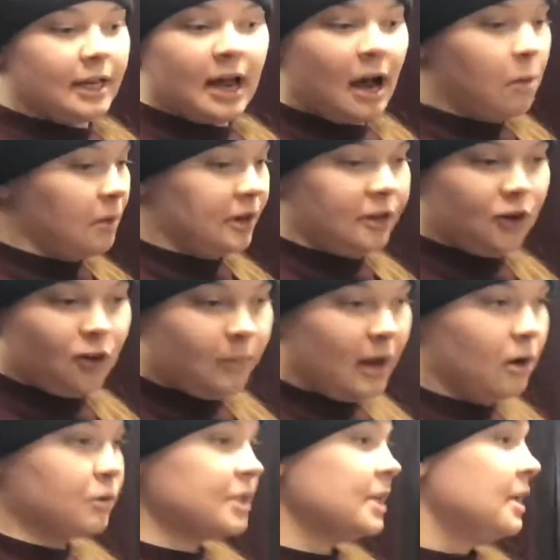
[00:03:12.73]
"I want a Euro
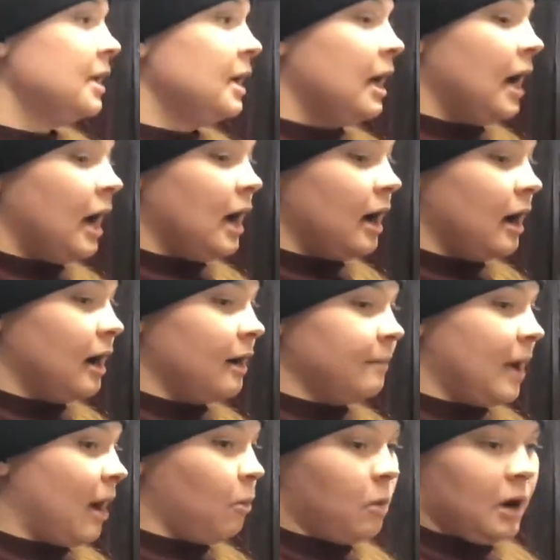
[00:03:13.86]
mount.
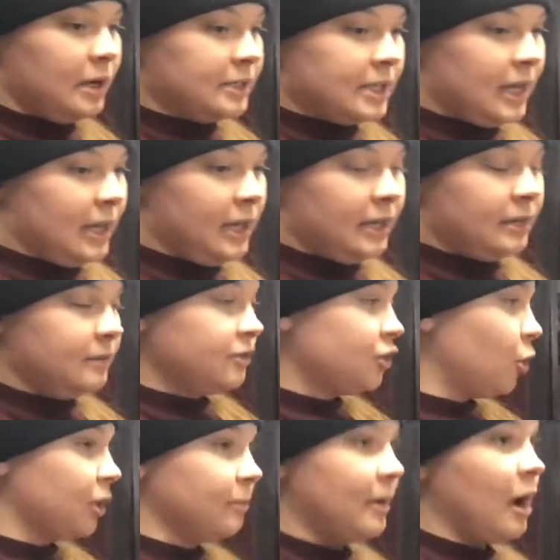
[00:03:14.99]
I want a
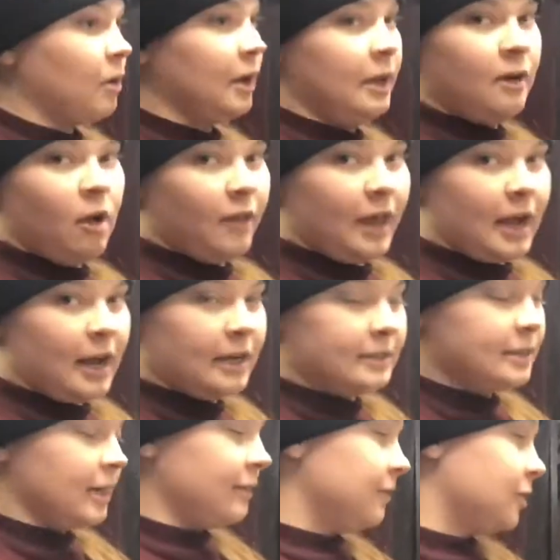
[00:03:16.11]
shoulder mount," and all that kind of
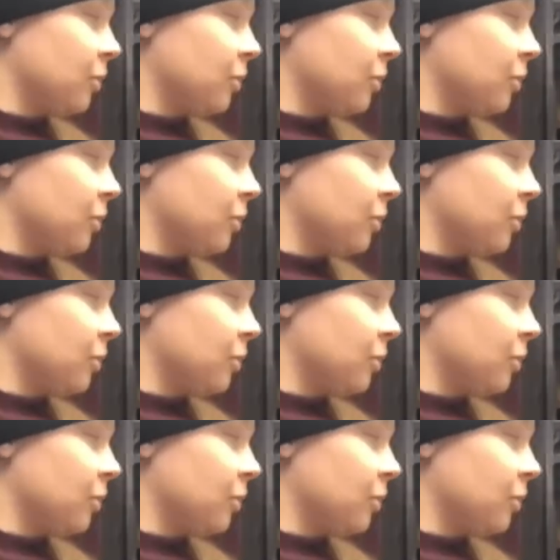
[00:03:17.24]
stuff. So it